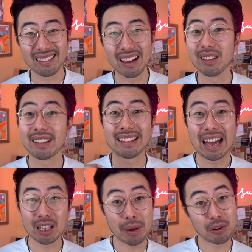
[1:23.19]
and the
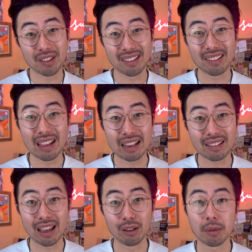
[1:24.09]
salamanders in snake scales